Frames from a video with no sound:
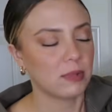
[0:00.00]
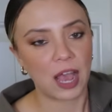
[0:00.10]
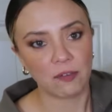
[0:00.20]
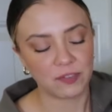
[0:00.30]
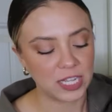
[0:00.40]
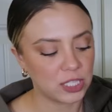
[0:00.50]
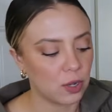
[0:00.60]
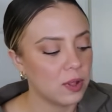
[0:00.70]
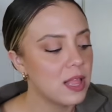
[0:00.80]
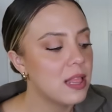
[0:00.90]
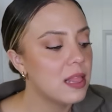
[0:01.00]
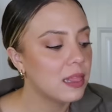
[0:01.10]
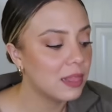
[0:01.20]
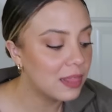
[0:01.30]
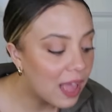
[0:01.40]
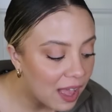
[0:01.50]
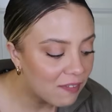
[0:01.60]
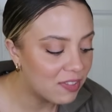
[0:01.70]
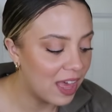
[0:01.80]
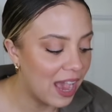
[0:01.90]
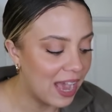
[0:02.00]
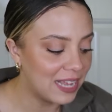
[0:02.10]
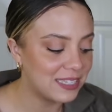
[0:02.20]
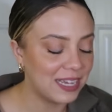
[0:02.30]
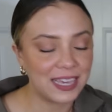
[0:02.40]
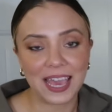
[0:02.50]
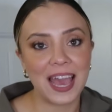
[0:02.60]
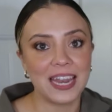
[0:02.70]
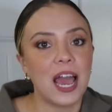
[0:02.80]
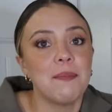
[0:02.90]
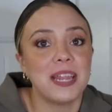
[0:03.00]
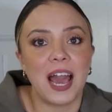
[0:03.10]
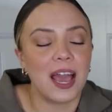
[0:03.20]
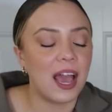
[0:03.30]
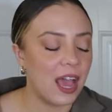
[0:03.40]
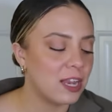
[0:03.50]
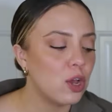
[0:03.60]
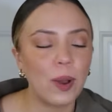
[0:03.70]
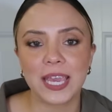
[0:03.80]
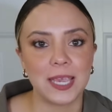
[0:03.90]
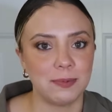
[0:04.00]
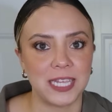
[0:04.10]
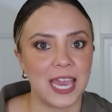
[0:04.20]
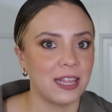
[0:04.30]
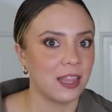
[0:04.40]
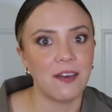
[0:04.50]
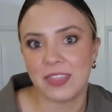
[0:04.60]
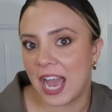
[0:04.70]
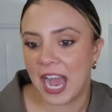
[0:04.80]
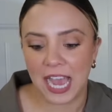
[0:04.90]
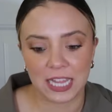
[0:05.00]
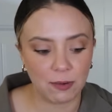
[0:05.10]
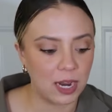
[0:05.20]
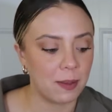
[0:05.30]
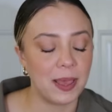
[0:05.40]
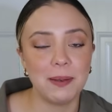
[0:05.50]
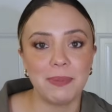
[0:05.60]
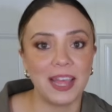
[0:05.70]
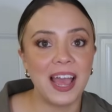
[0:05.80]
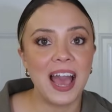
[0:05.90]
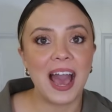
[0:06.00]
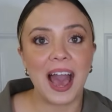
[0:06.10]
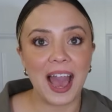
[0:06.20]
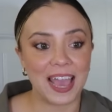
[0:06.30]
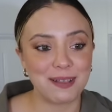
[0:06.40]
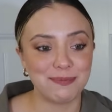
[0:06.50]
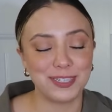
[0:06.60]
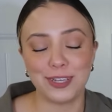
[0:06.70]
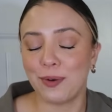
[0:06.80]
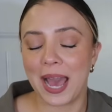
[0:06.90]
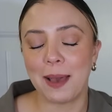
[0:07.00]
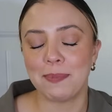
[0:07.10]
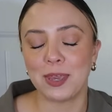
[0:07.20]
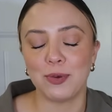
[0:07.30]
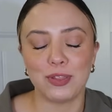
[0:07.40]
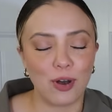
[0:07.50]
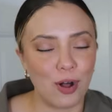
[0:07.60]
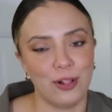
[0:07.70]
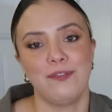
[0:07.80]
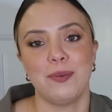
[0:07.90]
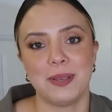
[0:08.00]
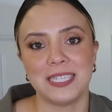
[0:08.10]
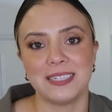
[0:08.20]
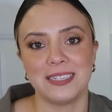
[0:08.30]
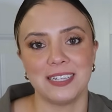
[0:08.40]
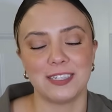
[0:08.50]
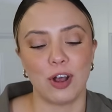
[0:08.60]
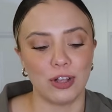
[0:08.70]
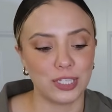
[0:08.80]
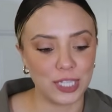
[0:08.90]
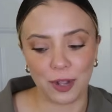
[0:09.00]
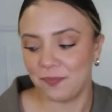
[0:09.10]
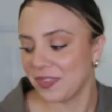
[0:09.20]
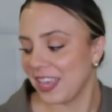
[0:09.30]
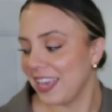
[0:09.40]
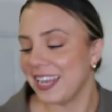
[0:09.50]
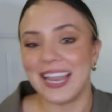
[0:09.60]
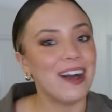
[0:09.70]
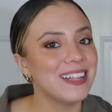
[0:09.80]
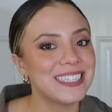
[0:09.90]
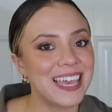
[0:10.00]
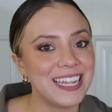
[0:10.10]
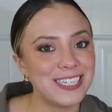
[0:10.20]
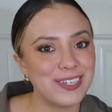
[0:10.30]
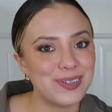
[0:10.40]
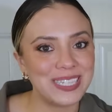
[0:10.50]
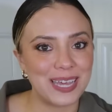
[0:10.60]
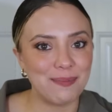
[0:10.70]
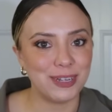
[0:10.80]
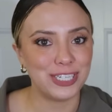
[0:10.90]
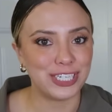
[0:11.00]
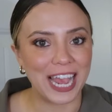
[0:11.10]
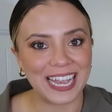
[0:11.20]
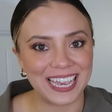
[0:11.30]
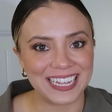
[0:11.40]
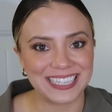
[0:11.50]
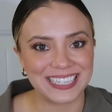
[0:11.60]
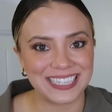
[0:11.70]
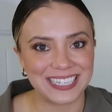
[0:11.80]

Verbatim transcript: outfit. So love that. Again, I mean, I, I know I keep saying love that, highly recommend, but I am so happy with all of the pieces in this haul. So now let's get into some jackets.